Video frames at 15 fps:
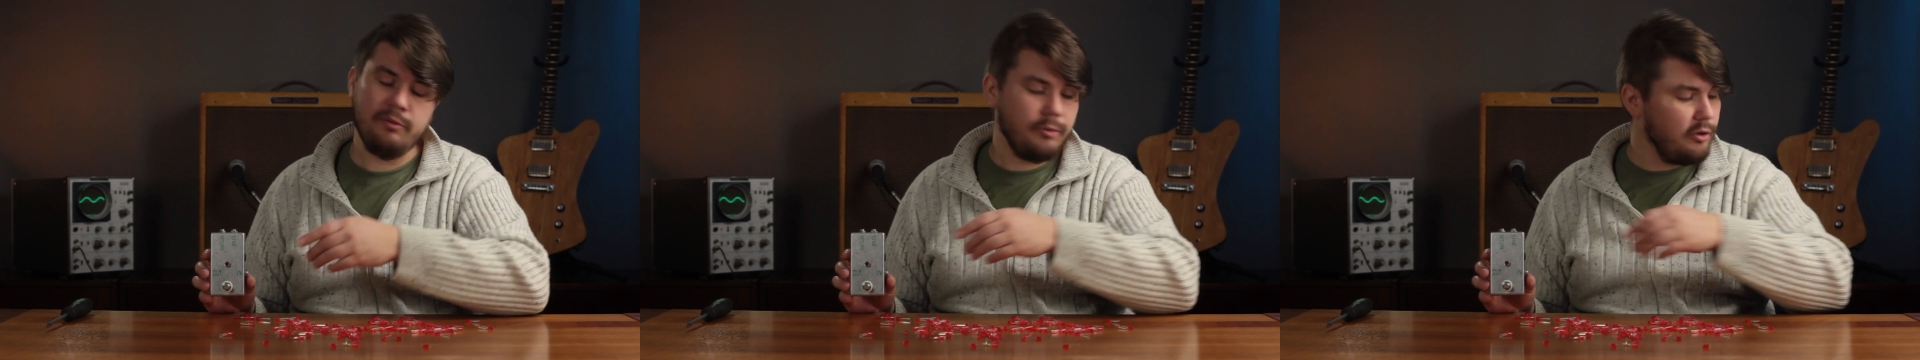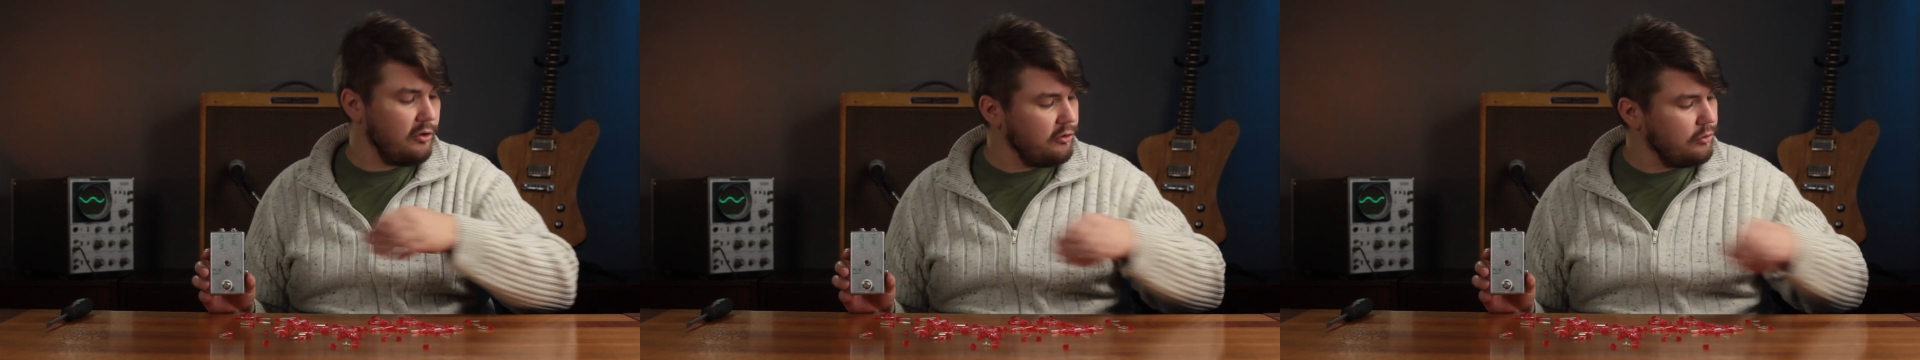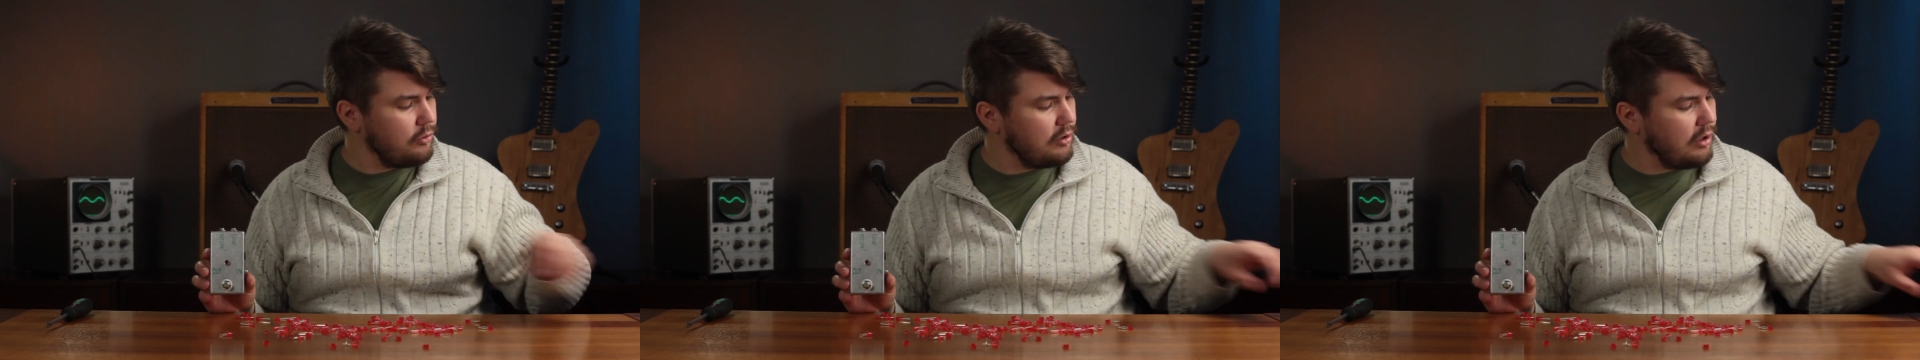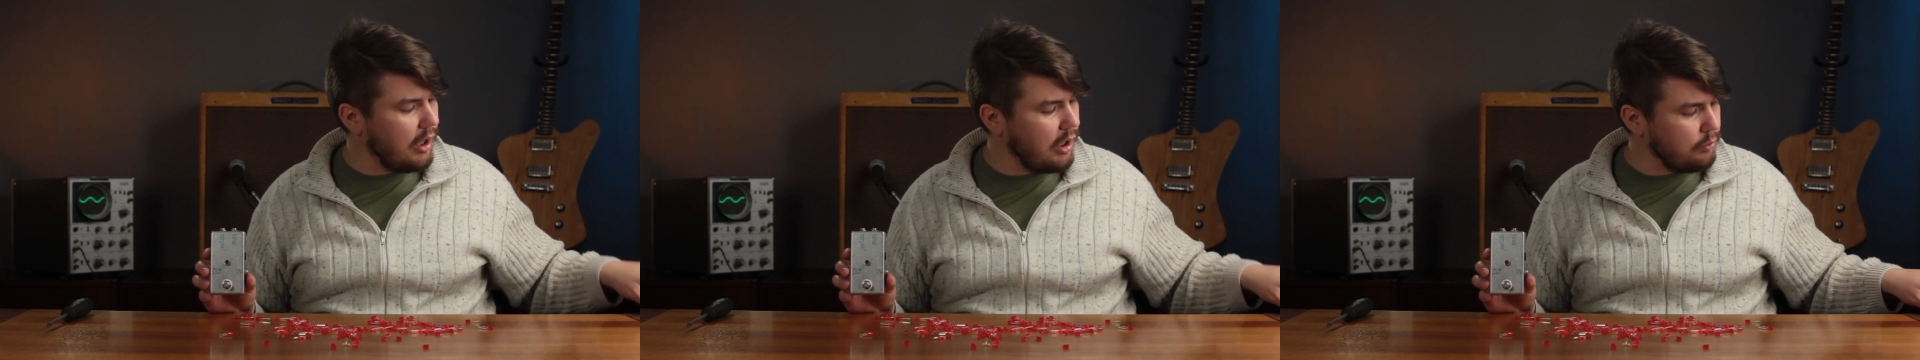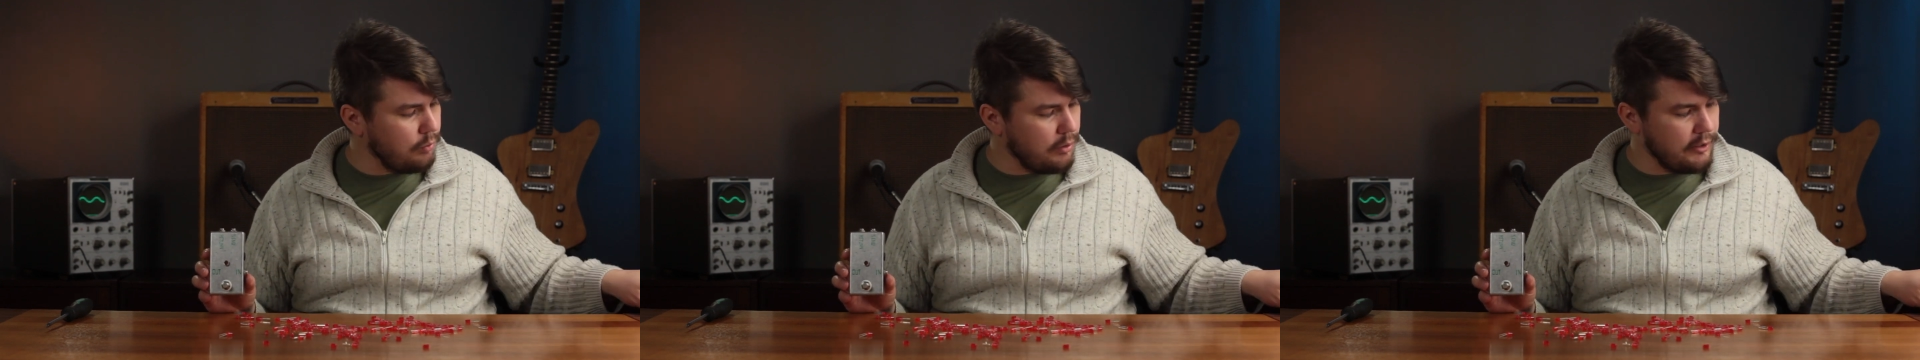because you could
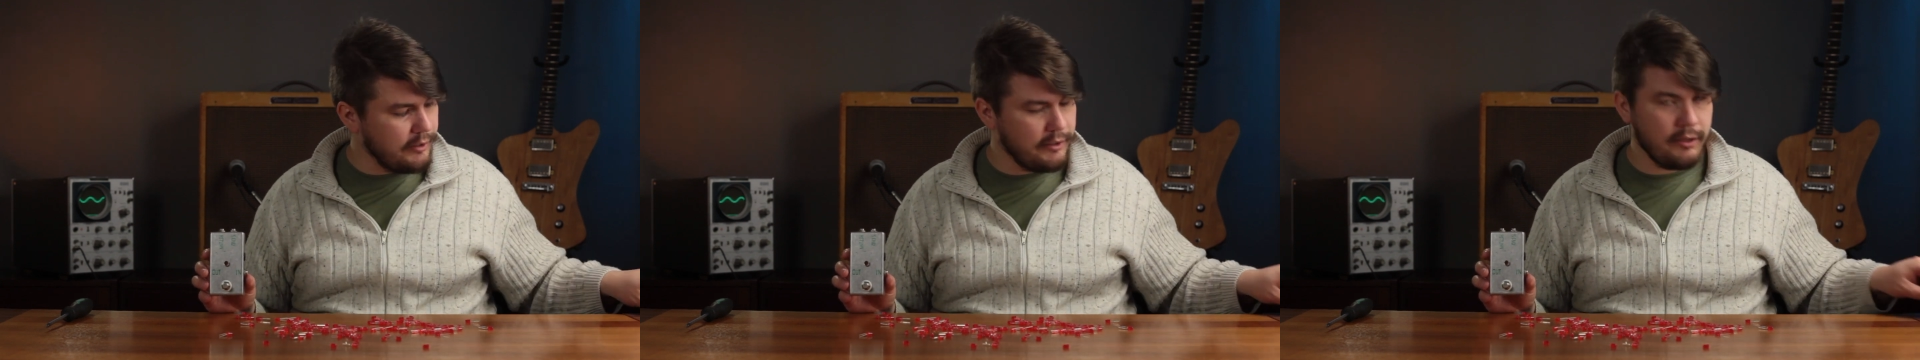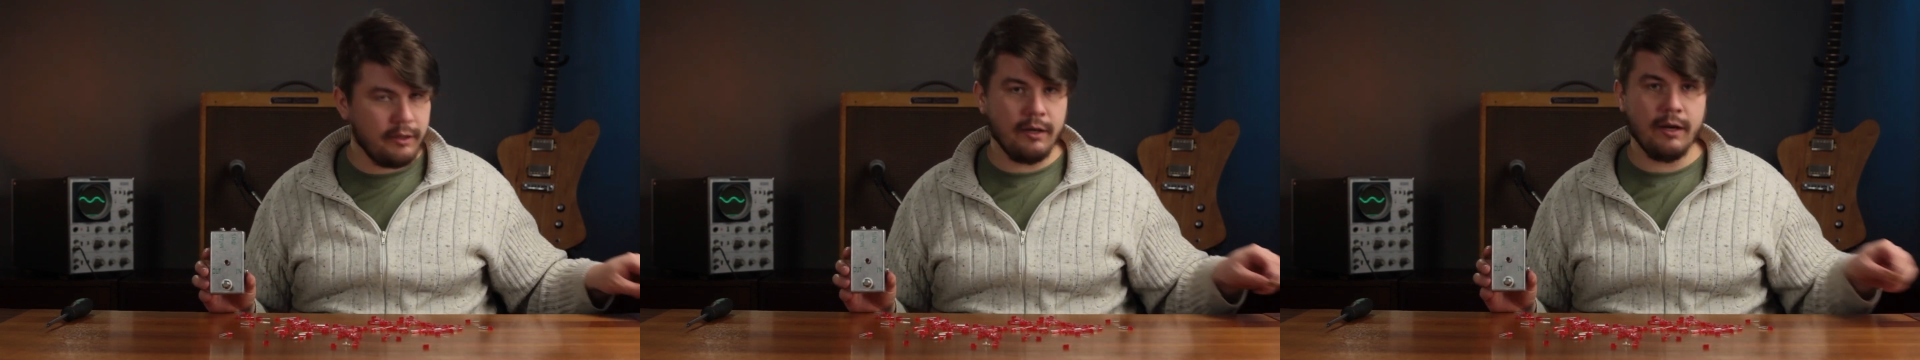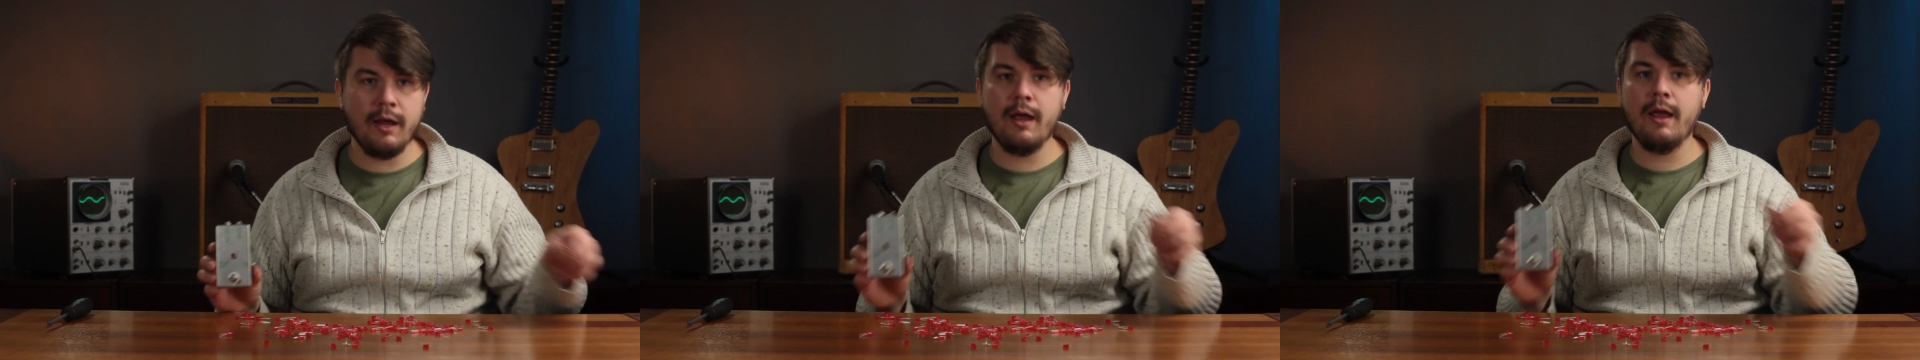hardwire in